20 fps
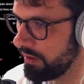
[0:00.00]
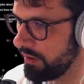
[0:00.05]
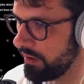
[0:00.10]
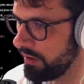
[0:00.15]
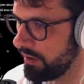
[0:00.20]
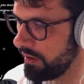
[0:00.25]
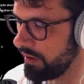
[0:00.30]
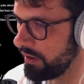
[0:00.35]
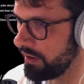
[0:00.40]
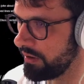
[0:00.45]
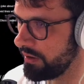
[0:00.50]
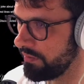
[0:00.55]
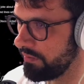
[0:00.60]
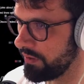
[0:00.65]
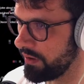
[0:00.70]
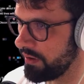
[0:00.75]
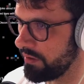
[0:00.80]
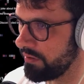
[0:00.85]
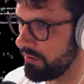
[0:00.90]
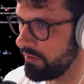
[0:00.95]
I can't even
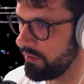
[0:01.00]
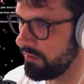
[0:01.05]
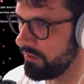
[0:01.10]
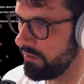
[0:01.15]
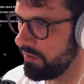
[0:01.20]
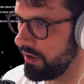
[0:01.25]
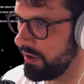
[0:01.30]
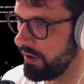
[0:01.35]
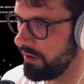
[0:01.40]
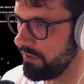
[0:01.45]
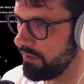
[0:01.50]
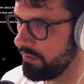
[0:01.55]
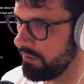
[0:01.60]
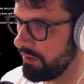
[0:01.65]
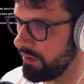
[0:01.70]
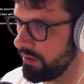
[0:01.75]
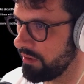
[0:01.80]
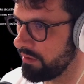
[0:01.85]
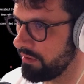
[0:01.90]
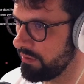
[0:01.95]
get the new layer to
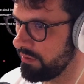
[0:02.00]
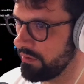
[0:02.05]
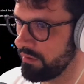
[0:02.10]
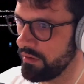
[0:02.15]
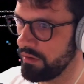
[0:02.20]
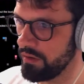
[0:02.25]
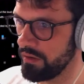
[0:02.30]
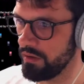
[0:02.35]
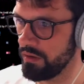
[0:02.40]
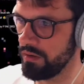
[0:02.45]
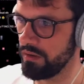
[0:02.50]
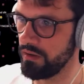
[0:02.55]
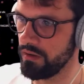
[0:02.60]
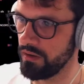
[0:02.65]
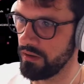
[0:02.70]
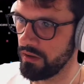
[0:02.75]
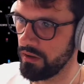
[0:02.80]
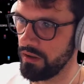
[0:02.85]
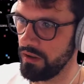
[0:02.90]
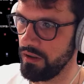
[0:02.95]
work.
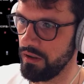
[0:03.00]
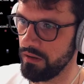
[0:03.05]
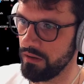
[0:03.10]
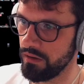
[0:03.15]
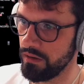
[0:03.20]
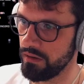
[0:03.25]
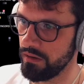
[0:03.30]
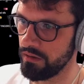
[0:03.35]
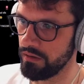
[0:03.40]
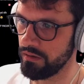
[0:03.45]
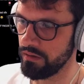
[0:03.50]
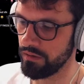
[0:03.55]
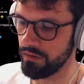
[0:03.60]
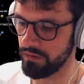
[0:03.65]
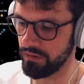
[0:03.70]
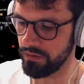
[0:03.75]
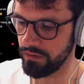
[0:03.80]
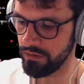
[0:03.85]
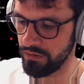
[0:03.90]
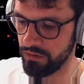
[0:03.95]
Clear.
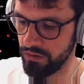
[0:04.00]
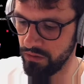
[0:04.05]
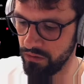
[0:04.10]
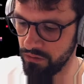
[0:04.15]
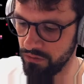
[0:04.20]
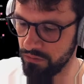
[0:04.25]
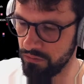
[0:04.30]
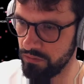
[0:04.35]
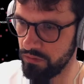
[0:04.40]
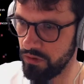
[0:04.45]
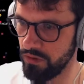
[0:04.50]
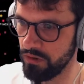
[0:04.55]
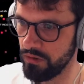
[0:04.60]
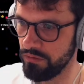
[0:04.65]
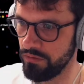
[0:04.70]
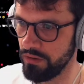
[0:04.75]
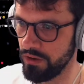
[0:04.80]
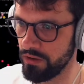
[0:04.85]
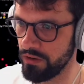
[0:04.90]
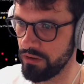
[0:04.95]
No, wrong
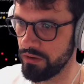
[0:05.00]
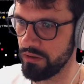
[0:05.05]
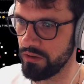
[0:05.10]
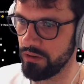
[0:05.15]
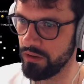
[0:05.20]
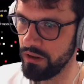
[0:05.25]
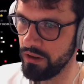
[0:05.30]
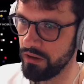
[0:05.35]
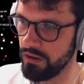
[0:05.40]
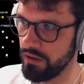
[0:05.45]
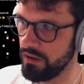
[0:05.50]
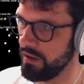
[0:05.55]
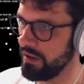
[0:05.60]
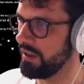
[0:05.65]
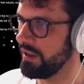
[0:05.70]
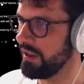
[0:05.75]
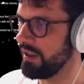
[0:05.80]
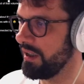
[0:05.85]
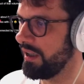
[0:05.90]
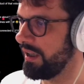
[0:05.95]
function.
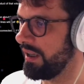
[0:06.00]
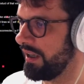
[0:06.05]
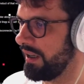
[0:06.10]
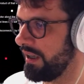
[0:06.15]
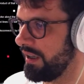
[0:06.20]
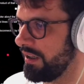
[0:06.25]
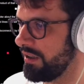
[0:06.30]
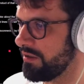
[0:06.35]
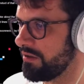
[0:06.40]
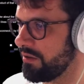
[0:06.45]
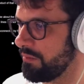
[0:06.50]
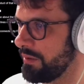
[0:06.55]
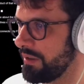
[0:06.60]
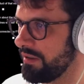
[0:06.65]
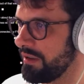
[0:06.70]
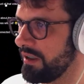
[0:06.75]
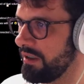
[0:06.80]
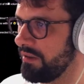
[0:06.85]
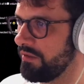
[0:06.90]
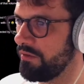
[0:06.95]
Yeah. So
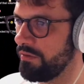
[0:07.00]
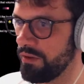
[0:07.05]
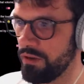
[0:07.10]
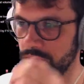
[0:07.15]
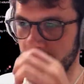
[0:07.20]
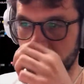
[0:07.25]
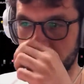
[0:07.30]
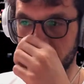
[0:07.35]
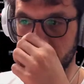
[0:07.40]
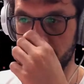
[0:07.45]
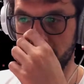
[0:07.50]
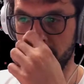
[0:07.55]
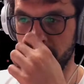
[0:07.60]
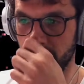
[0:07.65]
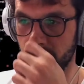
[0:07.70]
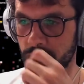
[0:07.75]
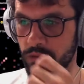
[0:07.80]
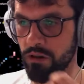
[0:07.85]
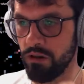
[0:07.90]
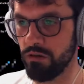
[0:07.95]
basically, if we're looking at
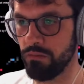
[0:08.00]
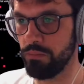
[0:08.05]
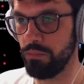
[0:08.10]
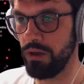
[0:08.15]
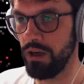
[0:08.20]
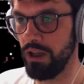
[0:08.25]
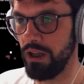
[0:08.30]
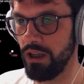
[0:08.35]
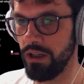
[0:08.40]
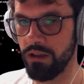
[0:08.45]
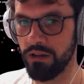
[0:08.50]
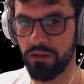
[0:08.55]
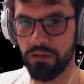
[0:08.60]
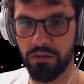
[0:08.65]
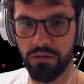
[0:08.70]
one plane